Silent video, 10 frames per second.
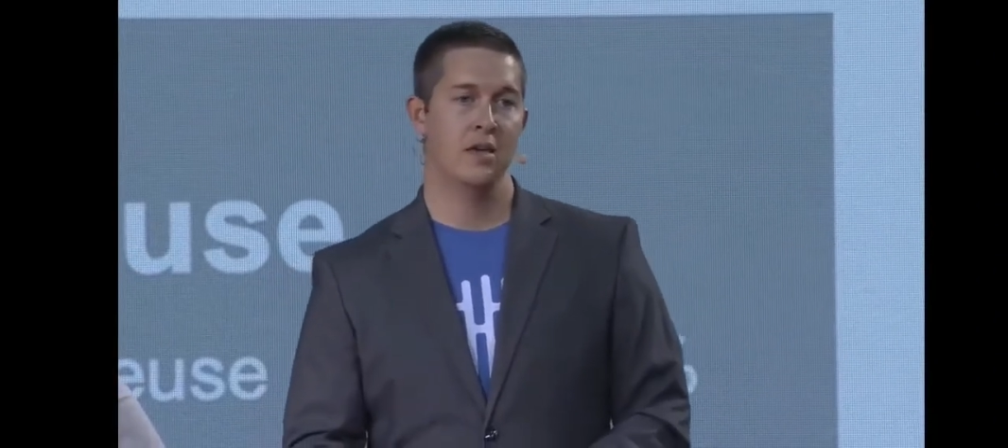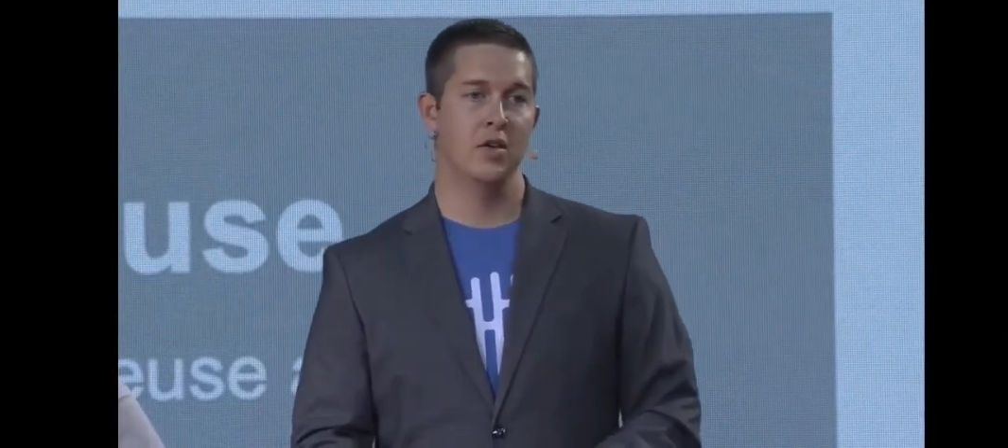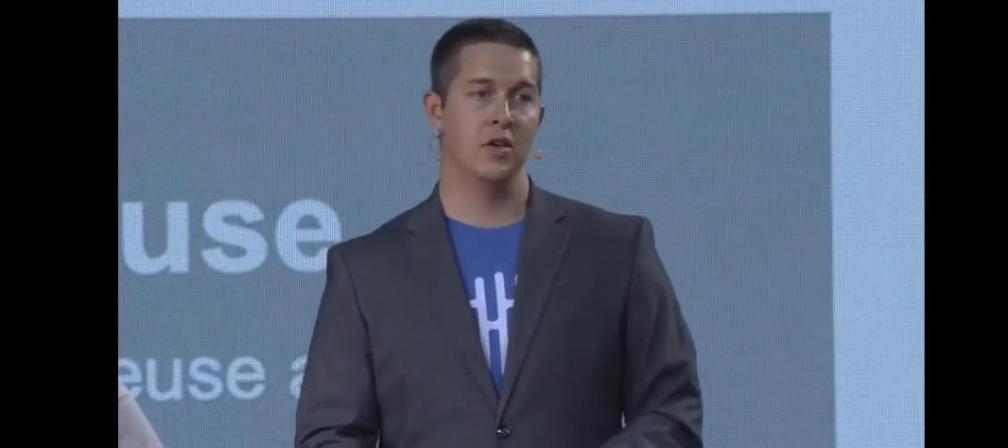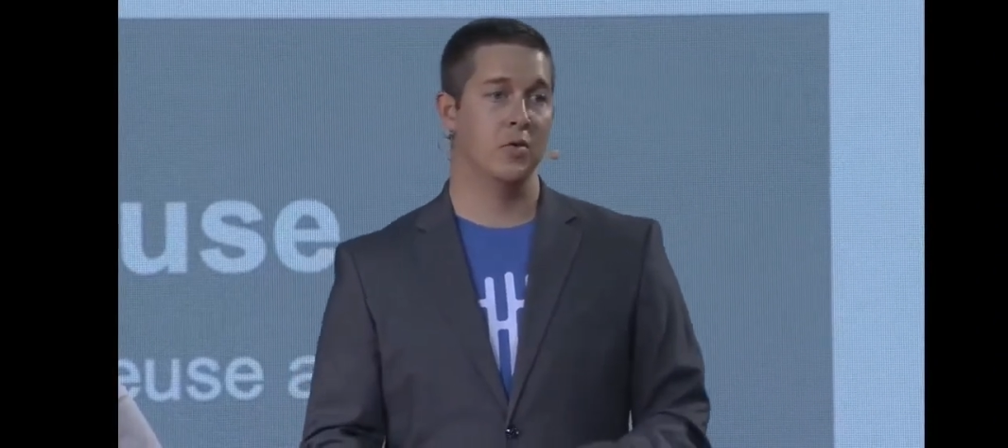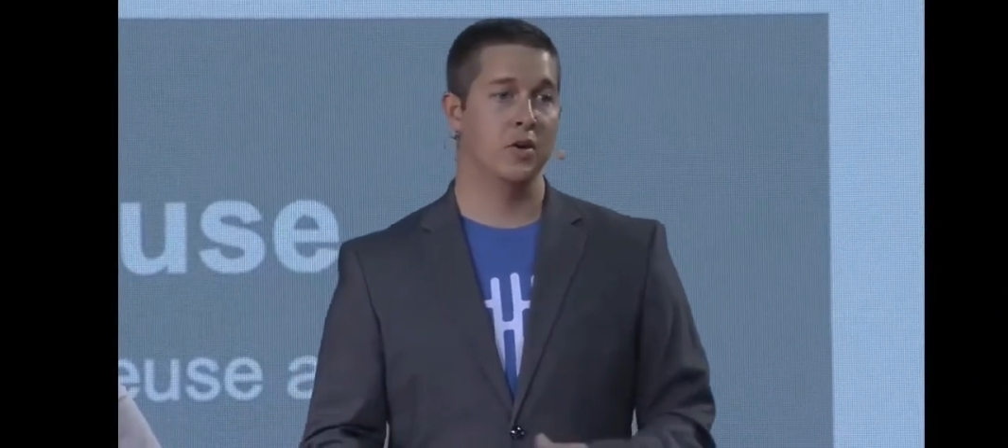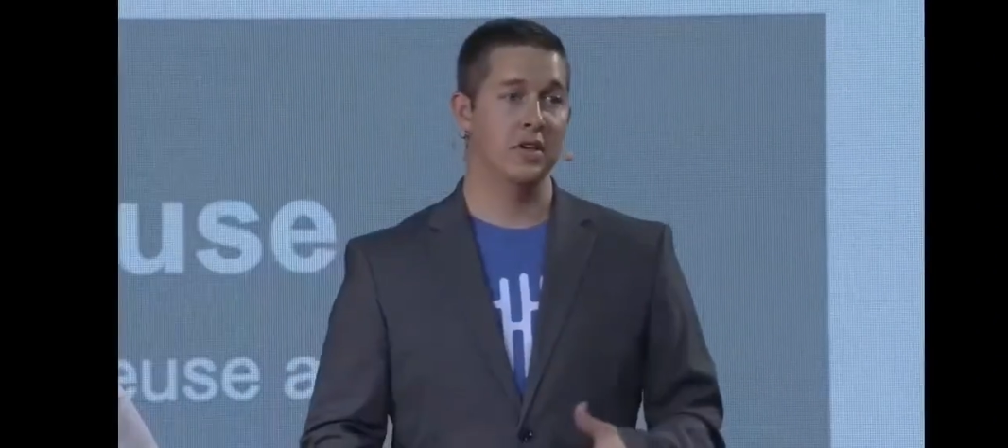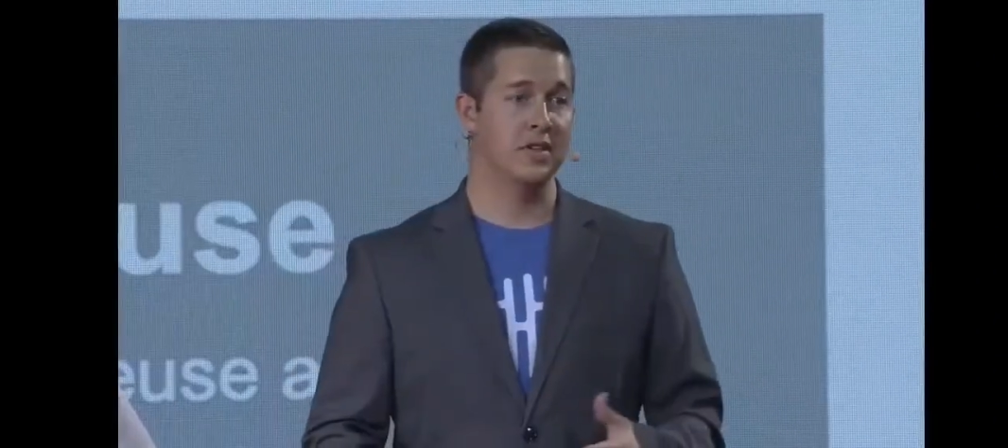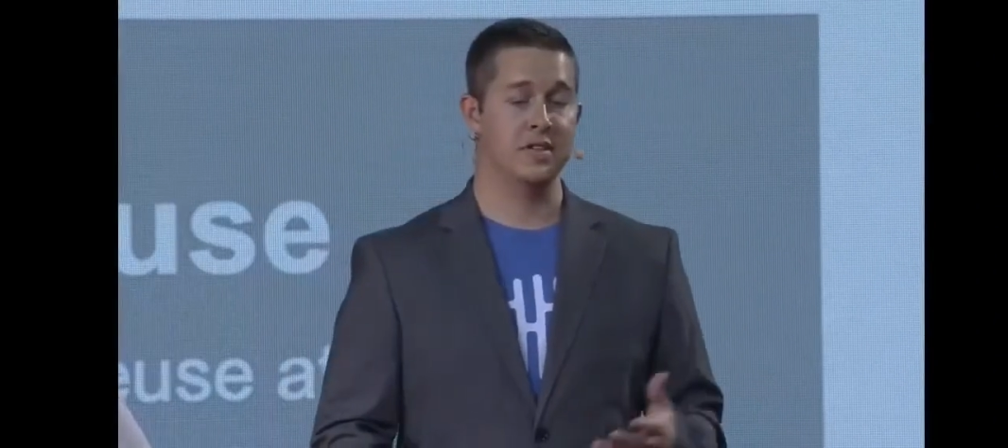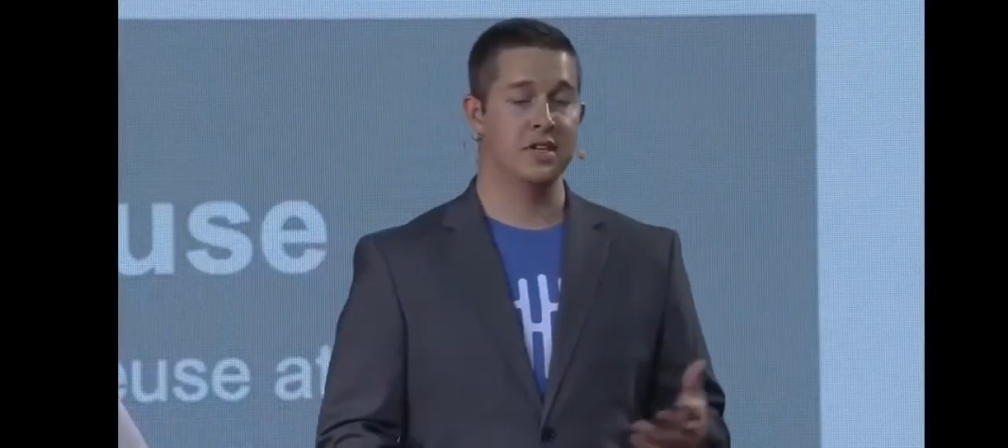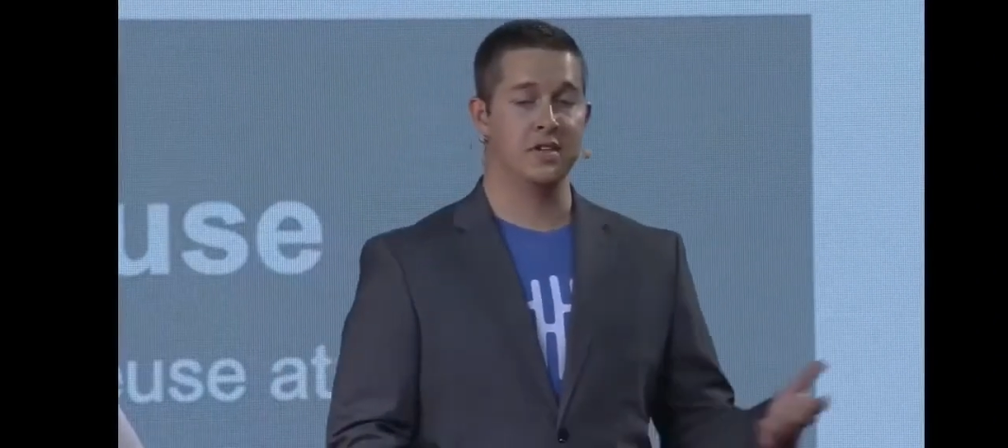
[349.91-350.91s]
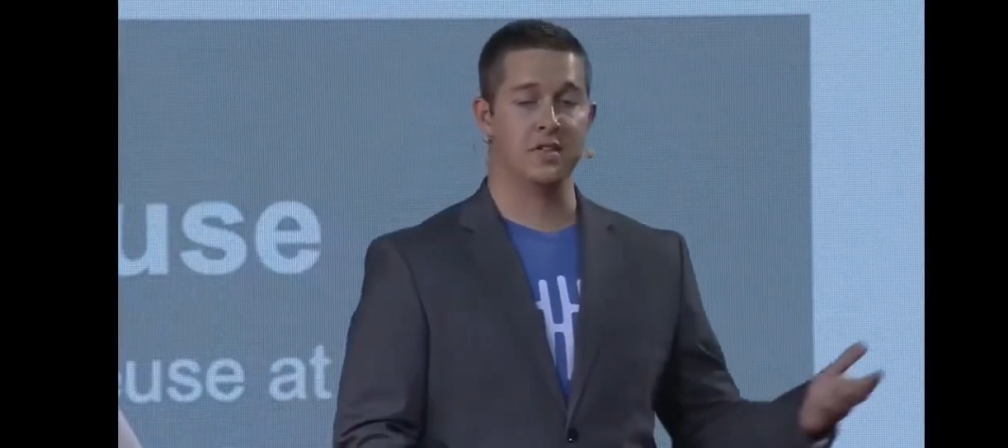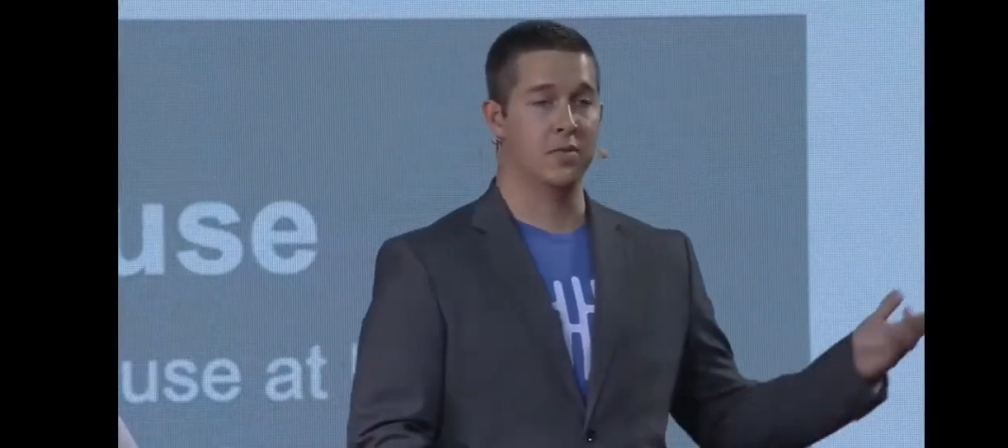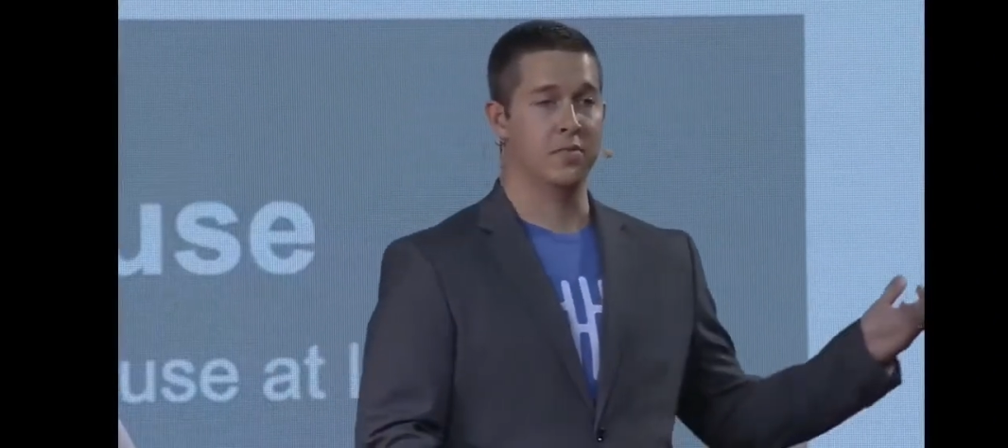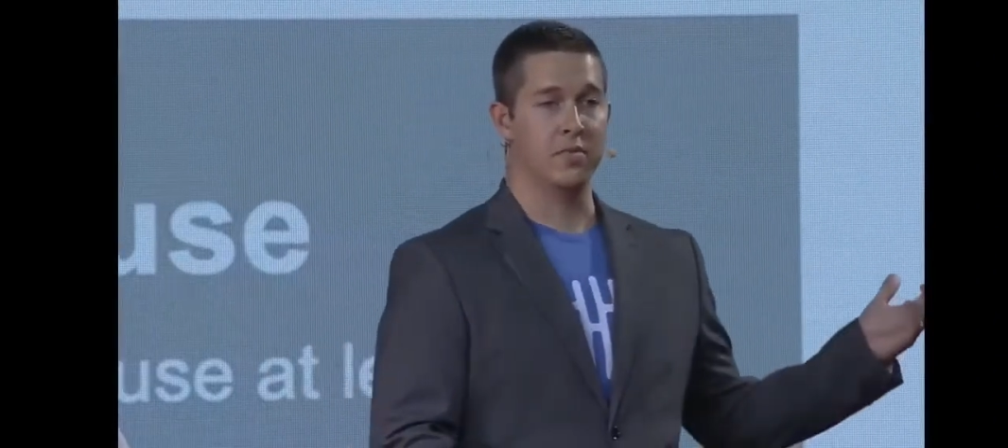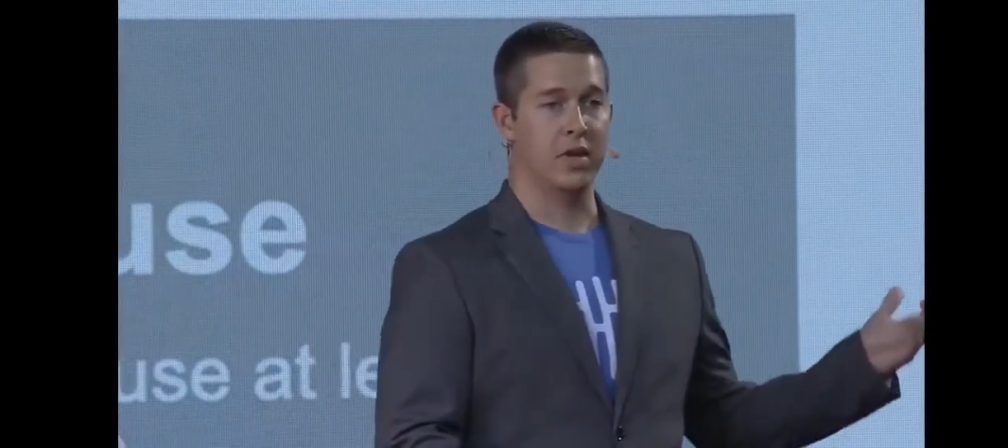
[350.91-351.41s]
you can really see some